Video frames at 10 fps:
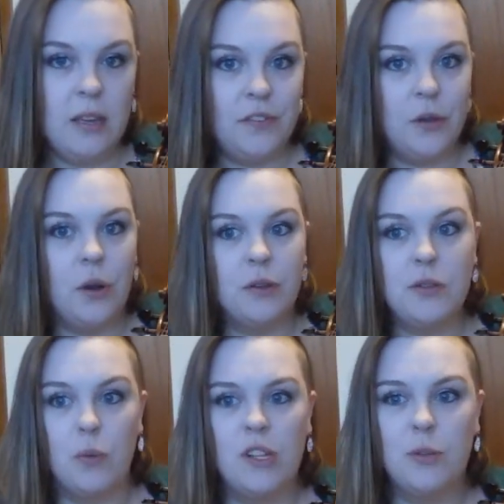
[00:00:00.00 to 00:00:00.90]
If you
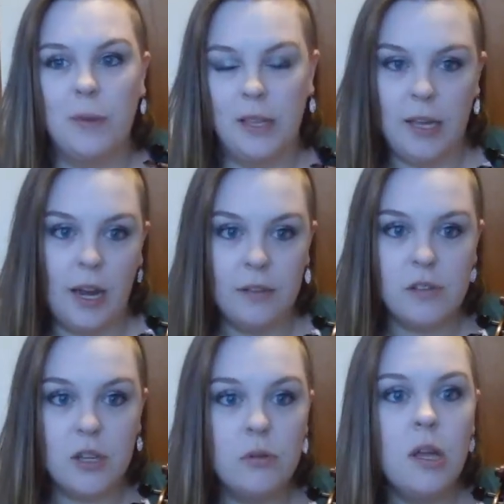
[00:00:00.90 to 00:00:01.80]
notice one's really out of
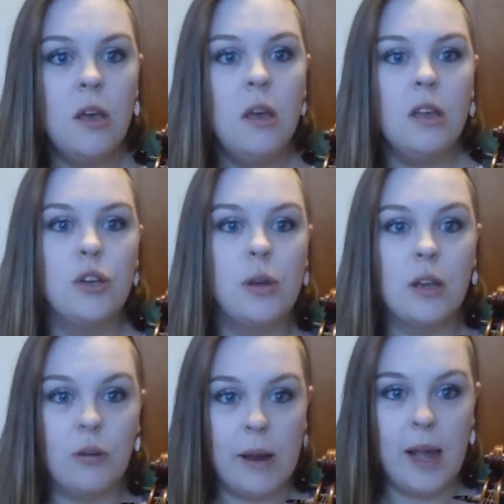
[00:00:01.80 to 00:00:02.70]
tune, you
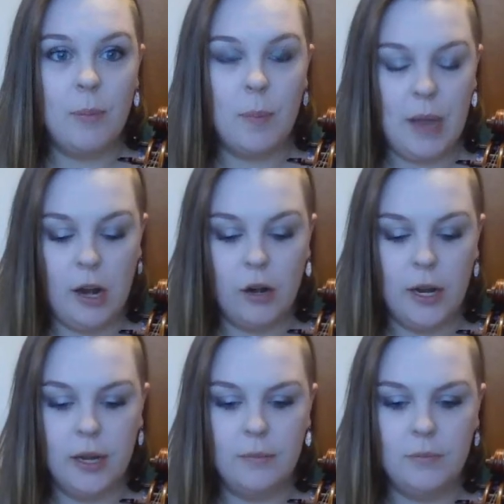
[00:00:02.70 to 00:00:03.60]
can grab a
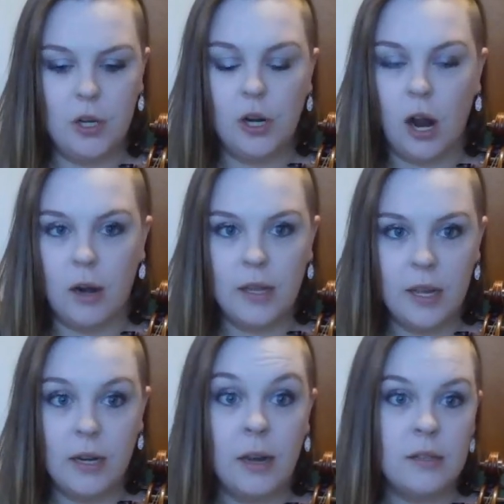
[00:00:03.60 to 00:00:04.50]
parent or
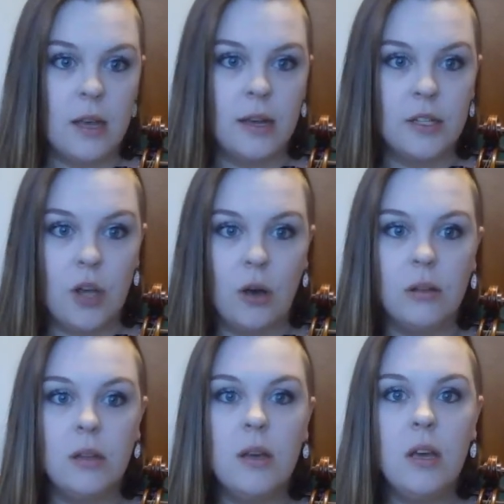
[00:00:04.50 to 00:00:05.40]
guardian, an
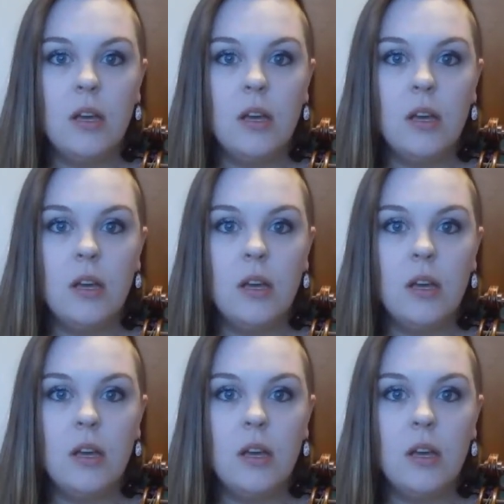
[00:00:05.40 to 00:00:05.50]
adult,